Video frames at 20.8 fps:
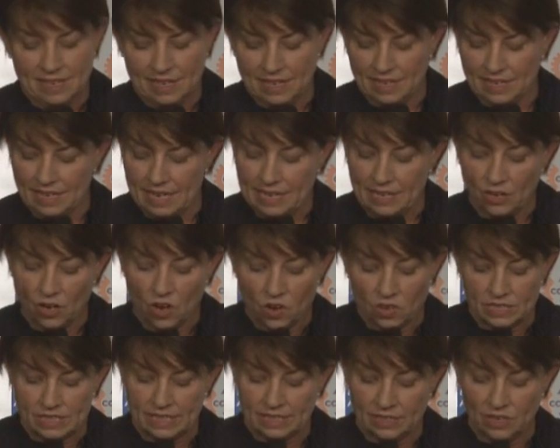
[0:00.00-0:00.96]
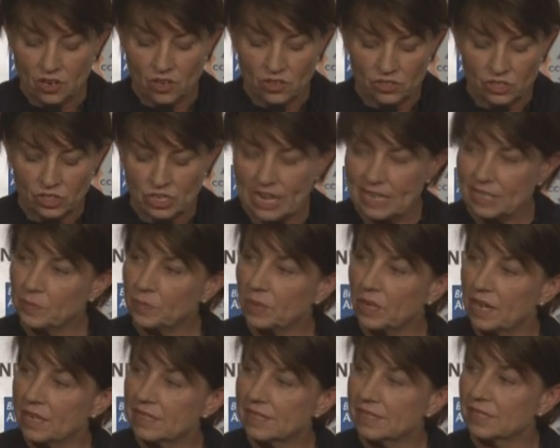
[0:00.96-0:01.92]
And locked-in contract
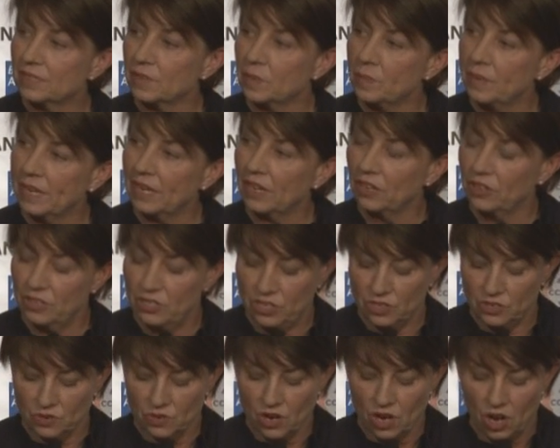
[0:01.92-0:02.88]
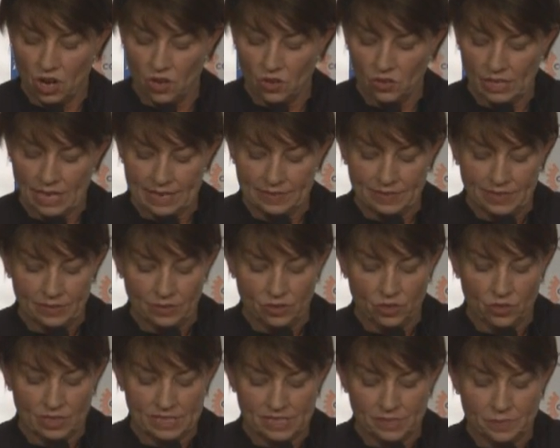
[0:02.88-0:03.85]
prices for metallurgical coal have
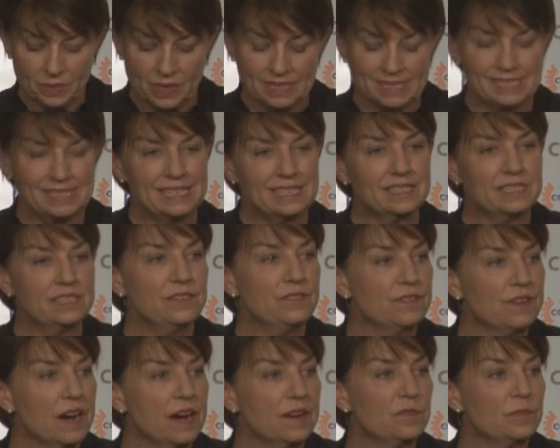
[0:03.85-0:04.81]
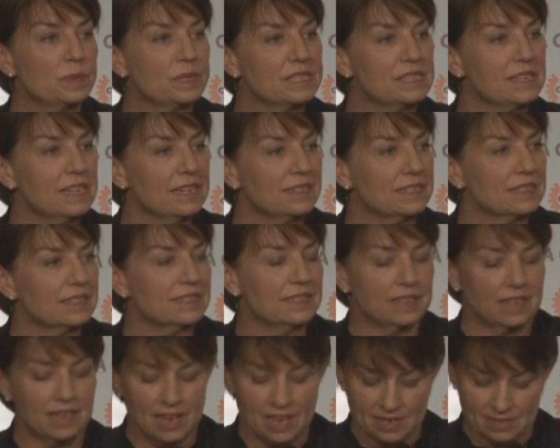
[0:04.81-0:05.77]
increased by 65% in
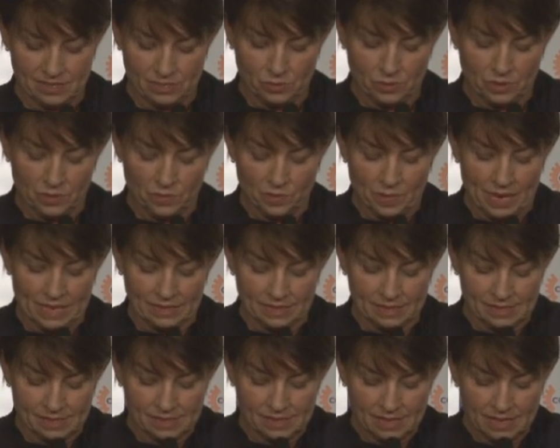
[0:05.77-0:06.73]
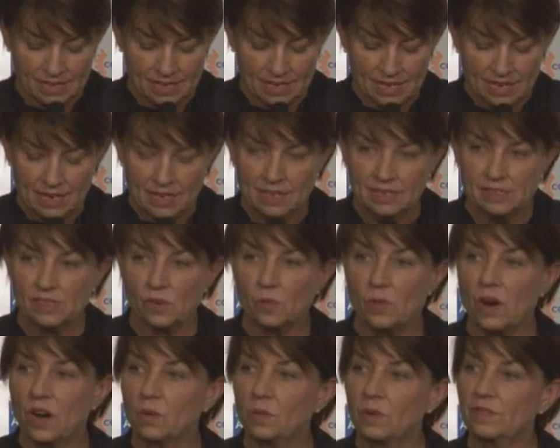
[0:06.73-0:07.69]
the last 12 months. So
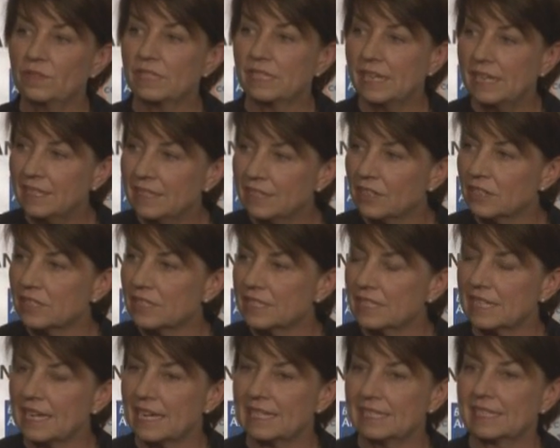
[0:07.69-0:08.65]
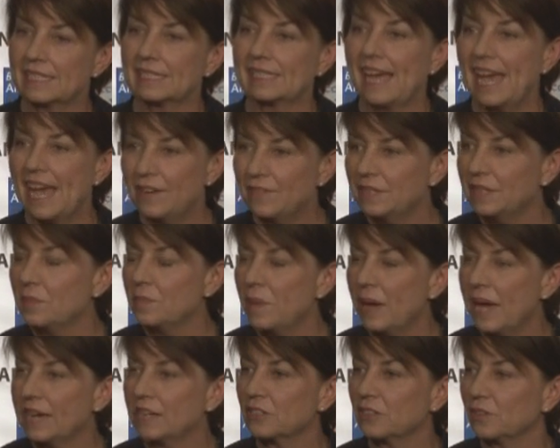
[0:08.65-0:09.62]
while we've seen those disasters have an
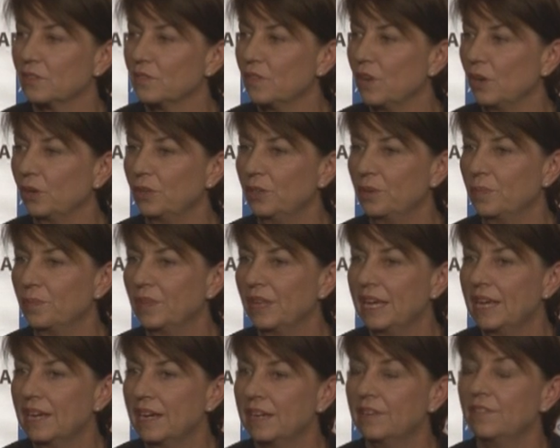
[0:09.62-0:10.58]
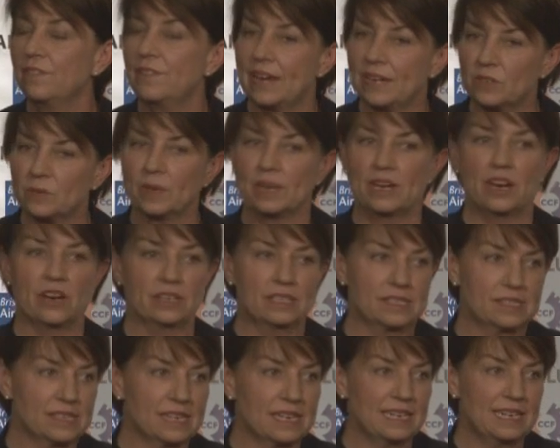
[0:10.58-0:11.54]
impact on volume, in fact, we're going
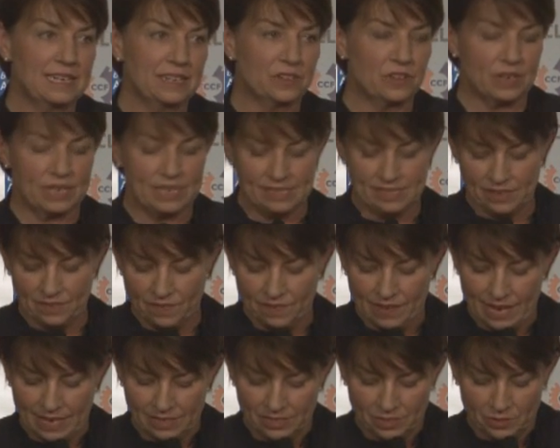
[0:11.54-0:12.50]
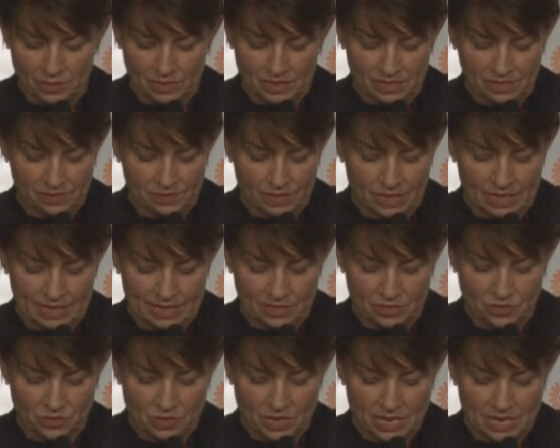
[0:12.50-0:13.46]
to see an increase in value in this
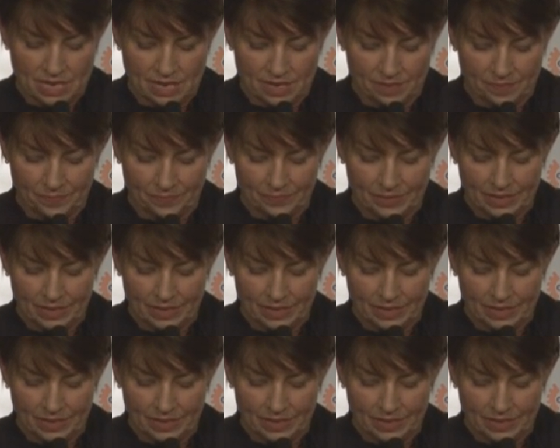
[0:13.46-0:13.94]
financial year.